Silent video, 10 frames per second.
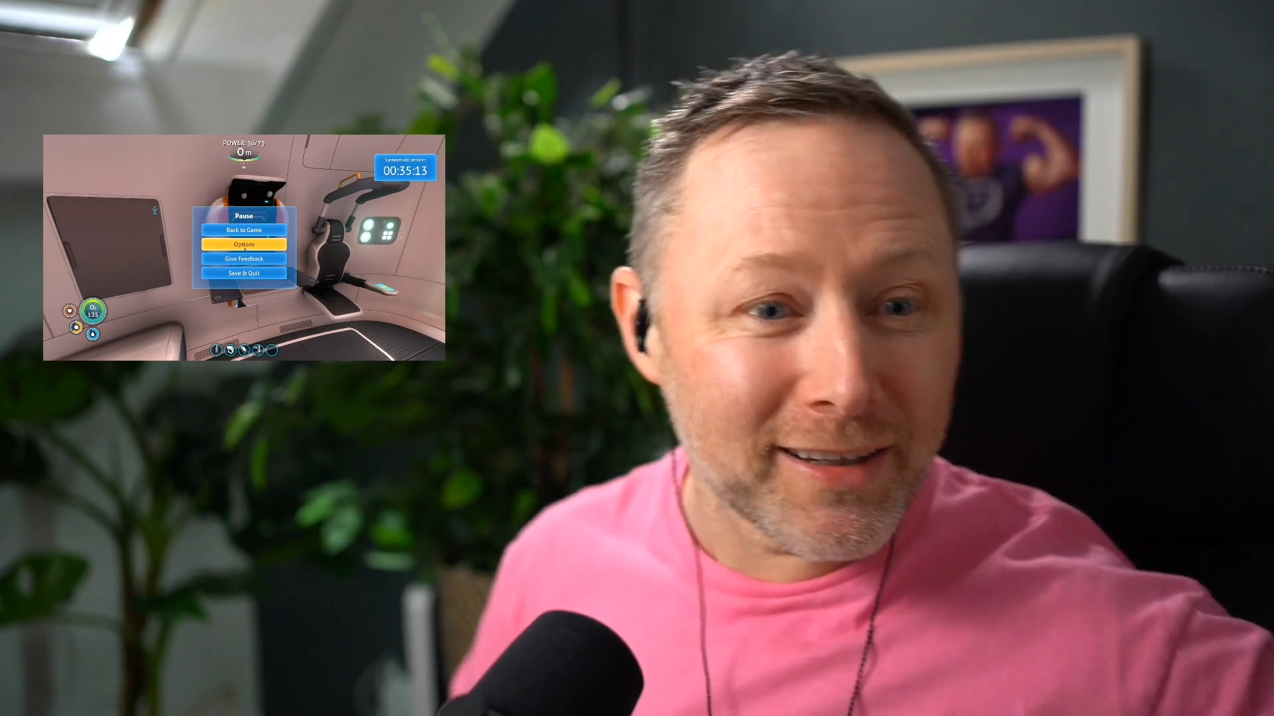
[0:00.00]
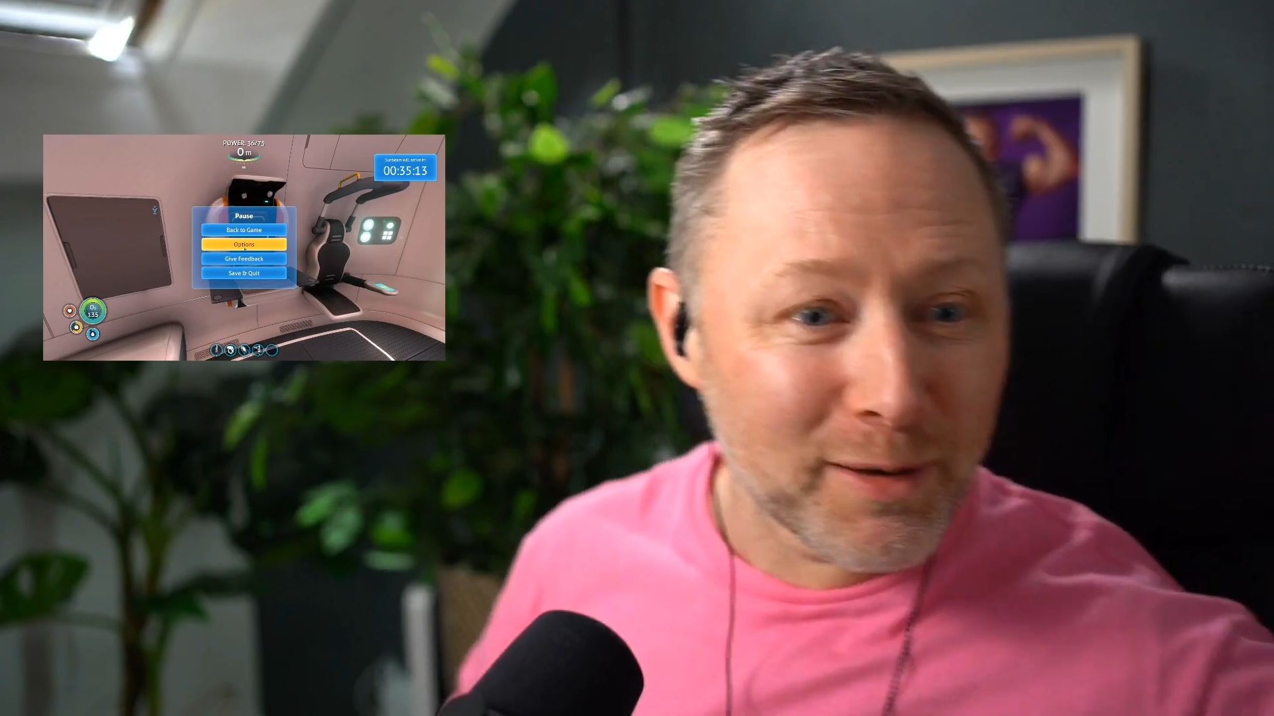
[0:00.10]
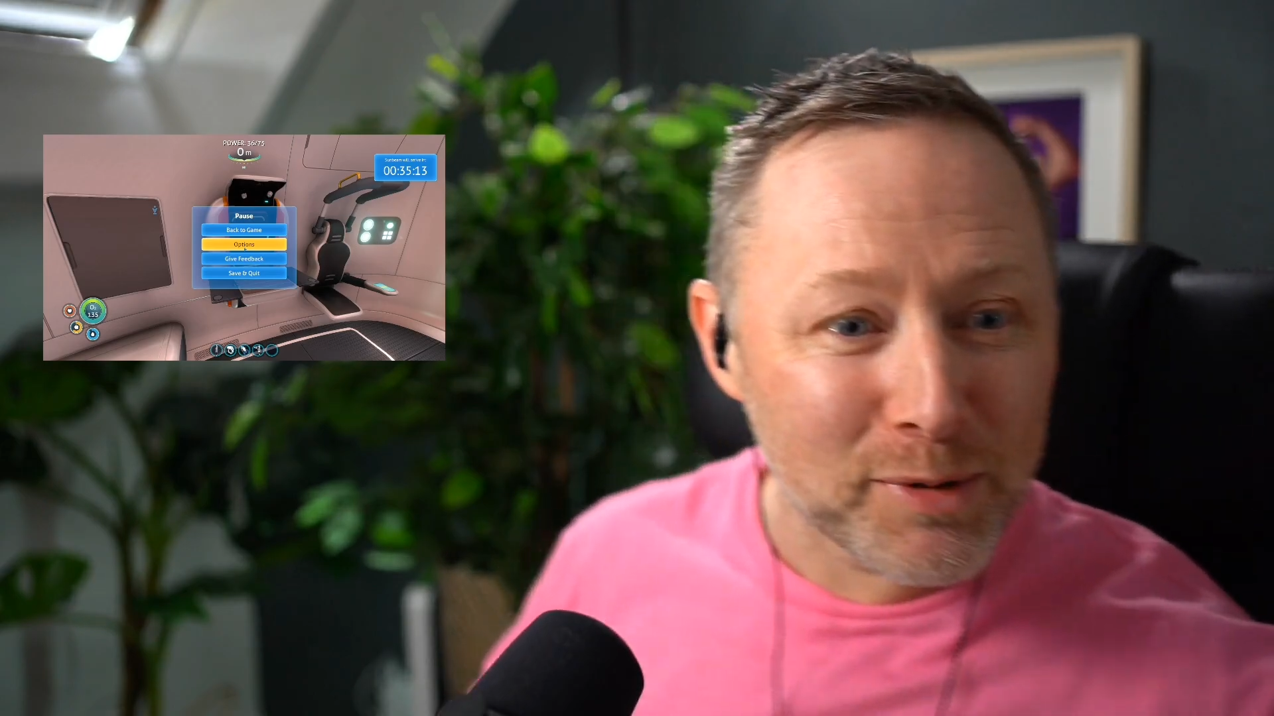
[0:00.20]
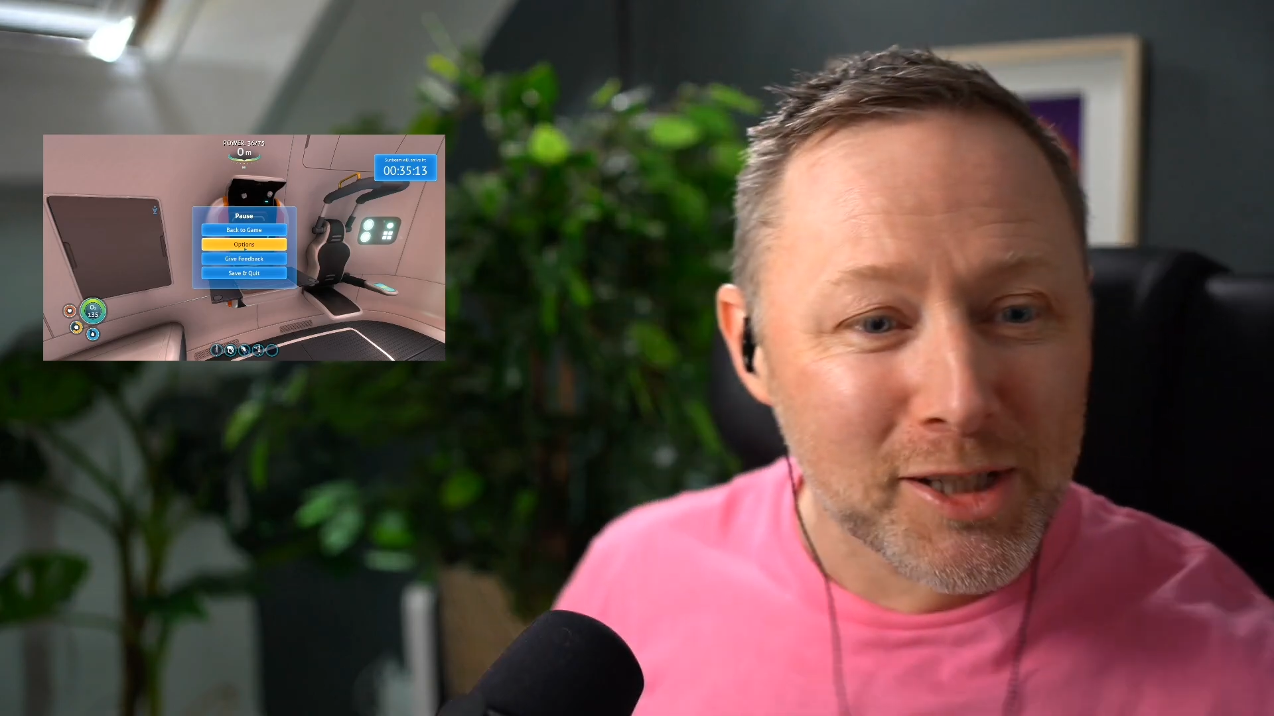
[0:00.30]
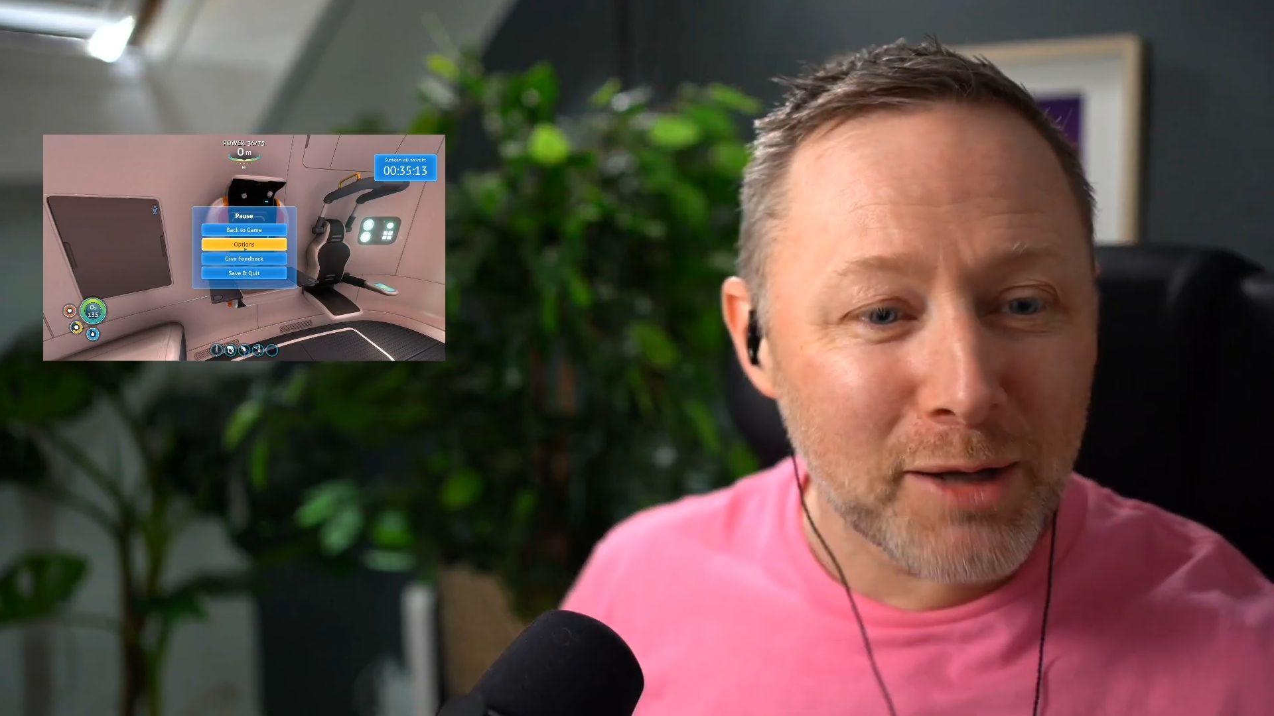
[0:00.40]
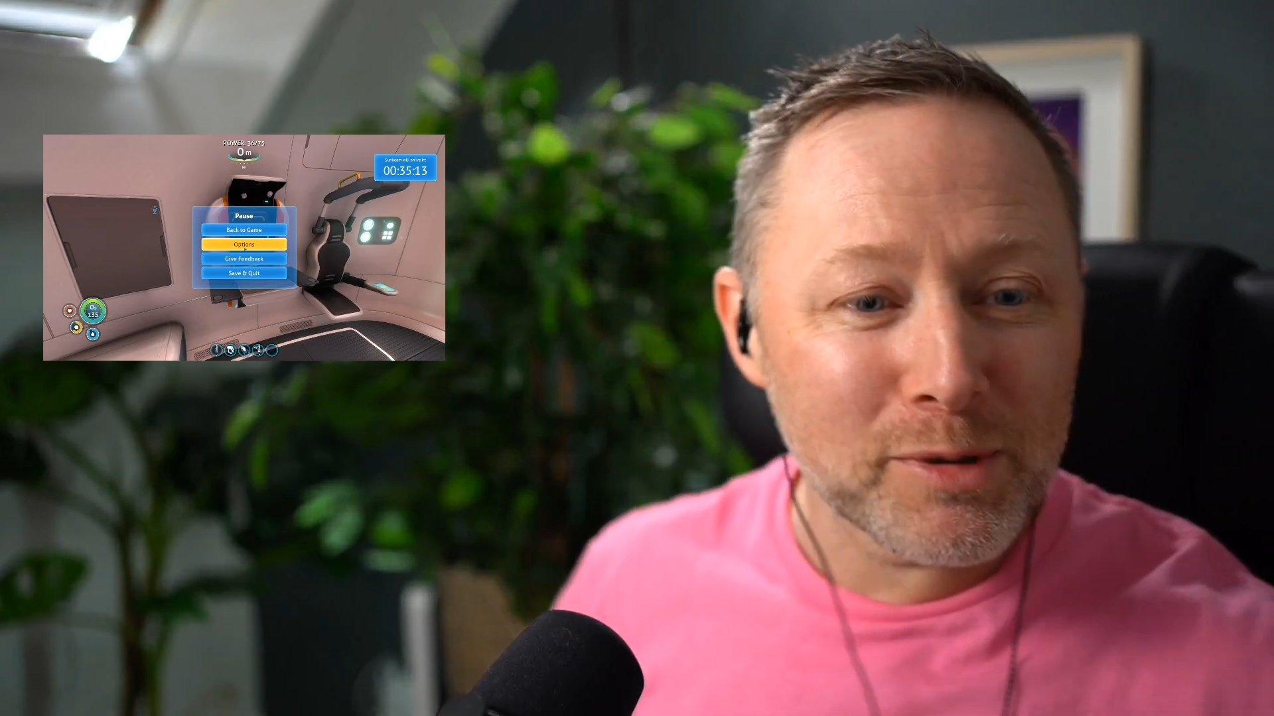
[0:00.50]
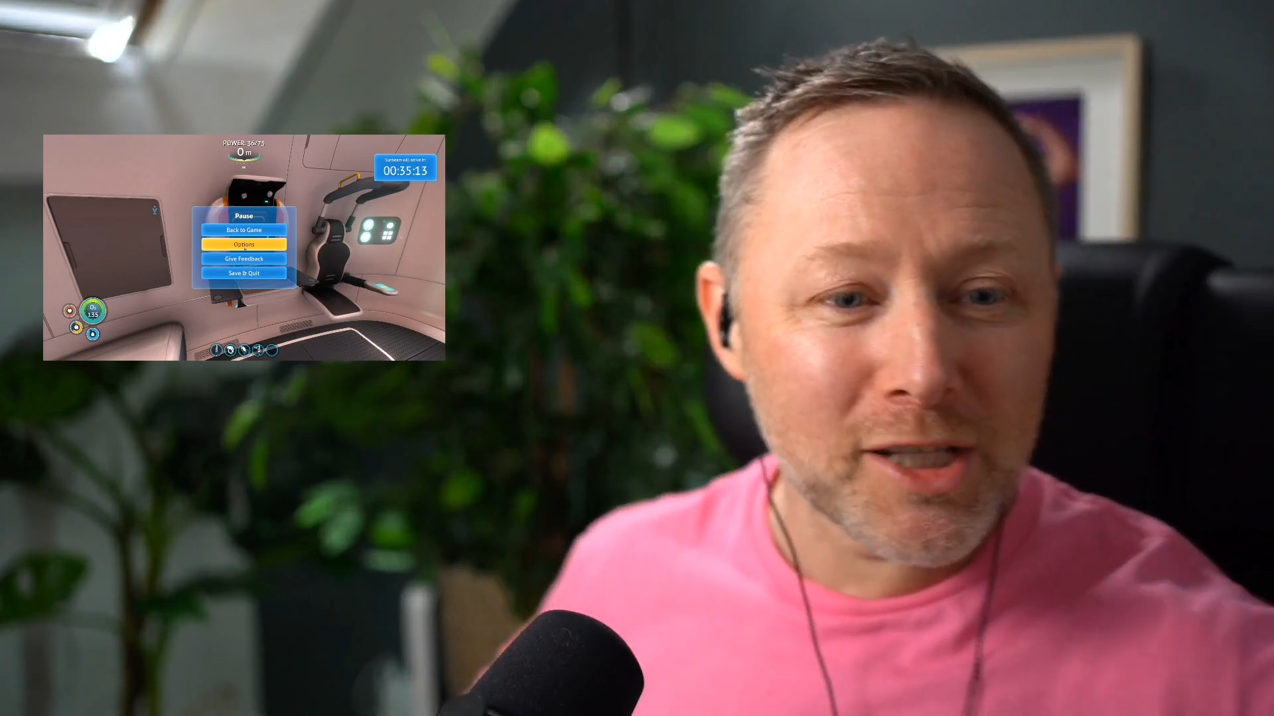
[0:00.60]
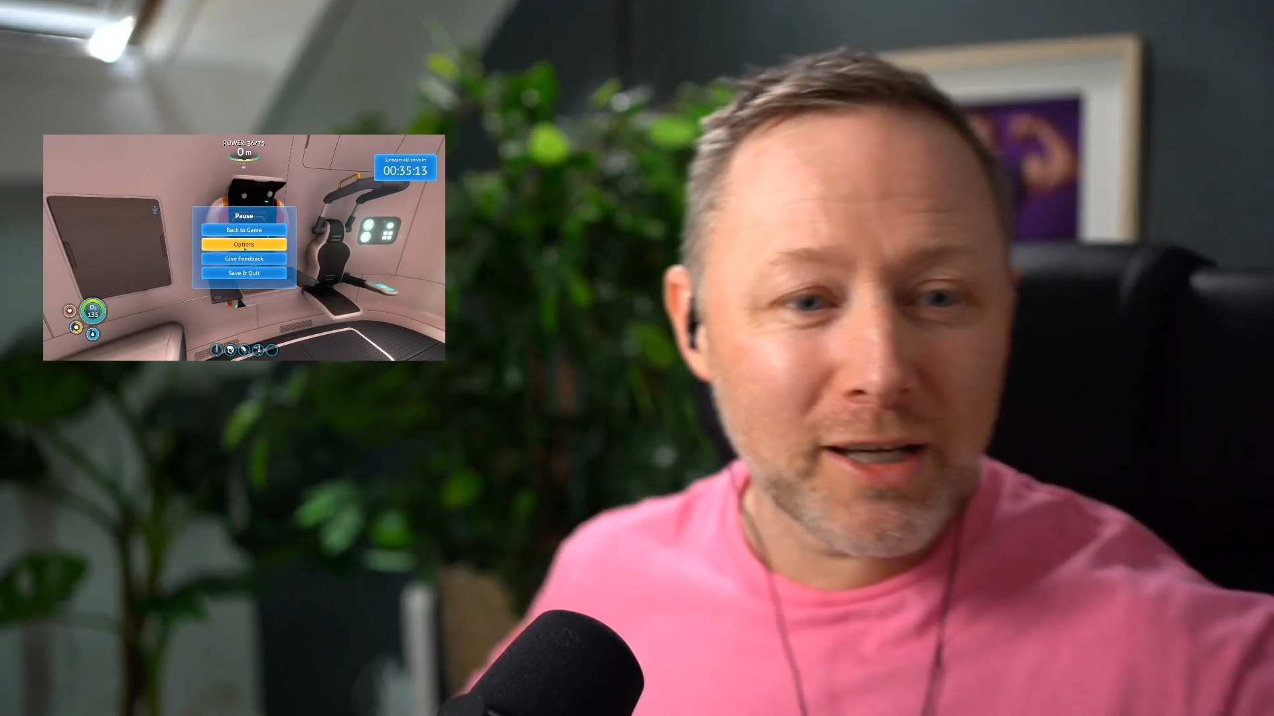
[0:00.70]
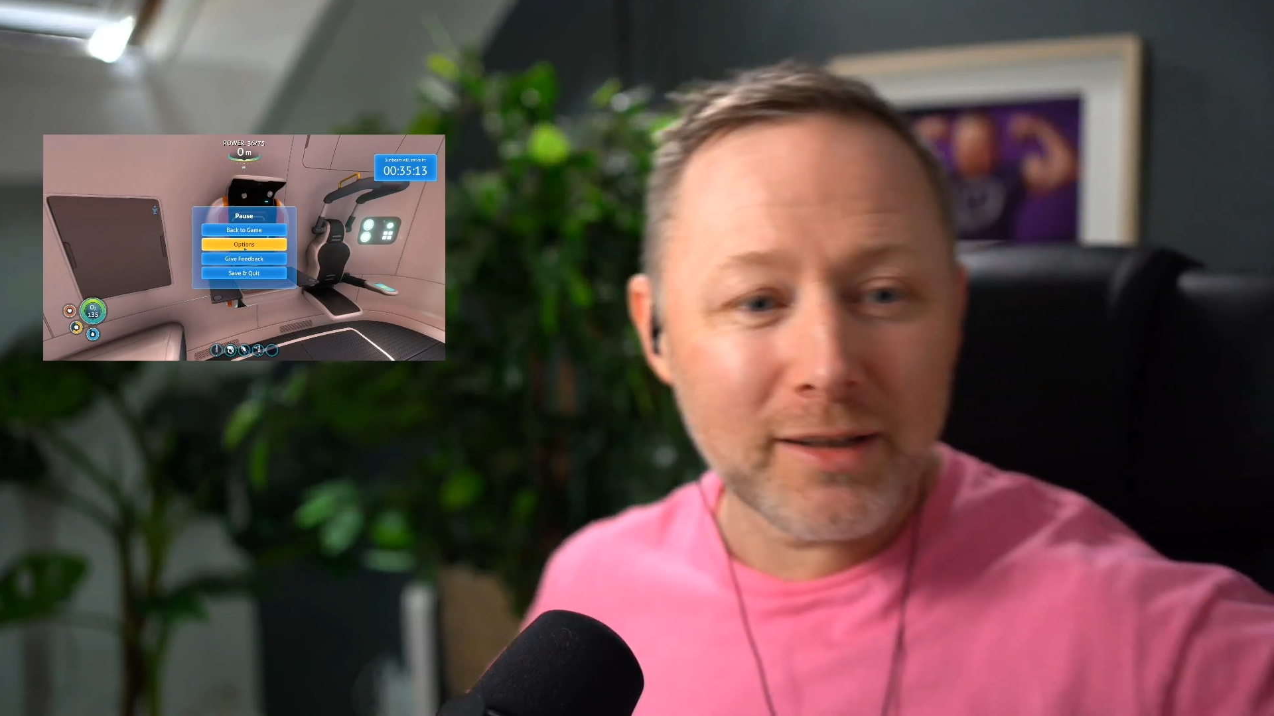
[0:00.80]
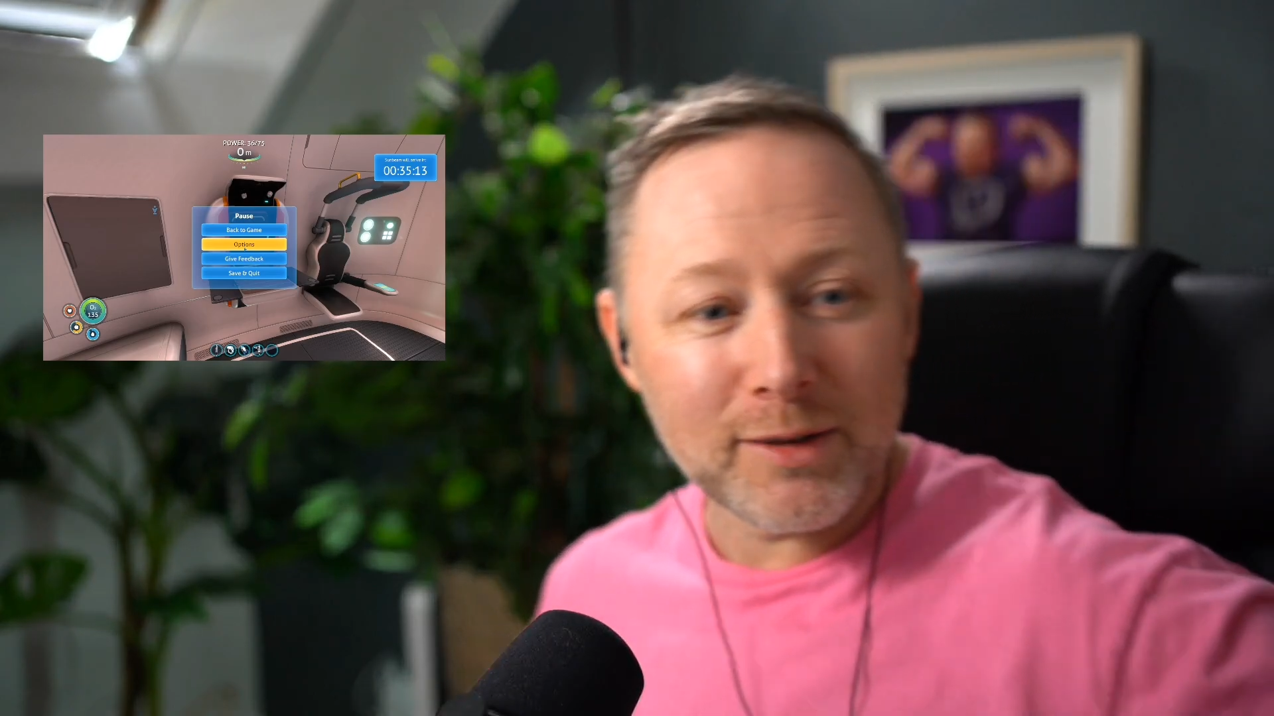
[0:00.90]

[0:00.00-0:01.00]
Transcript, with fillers: It was it was a